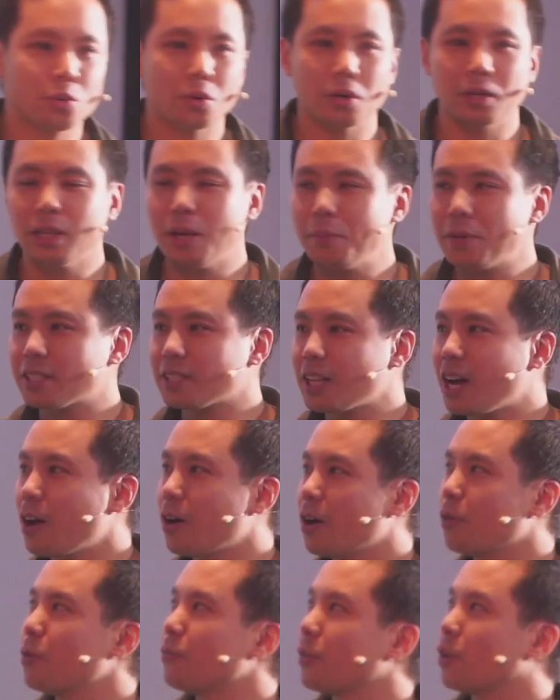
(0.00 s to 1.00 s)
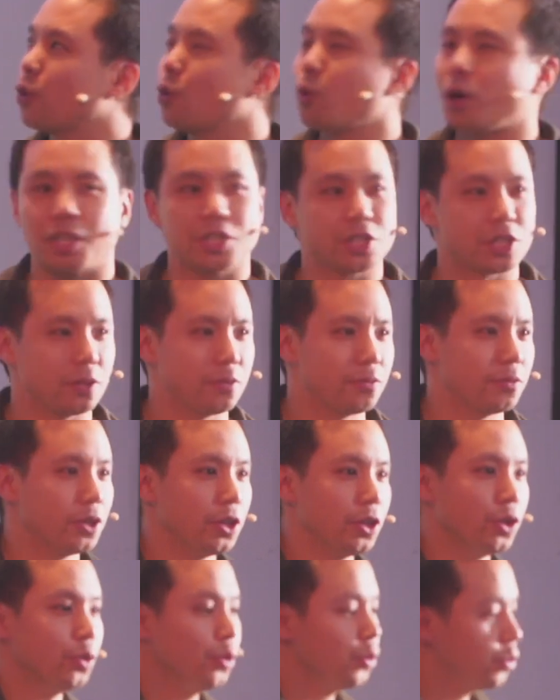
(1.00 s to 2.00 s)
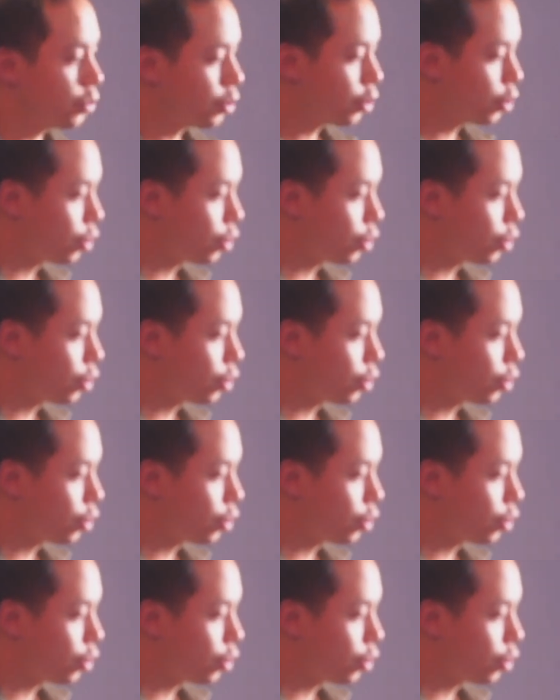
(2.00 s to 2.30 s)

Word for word: Well, let me start with a question for you.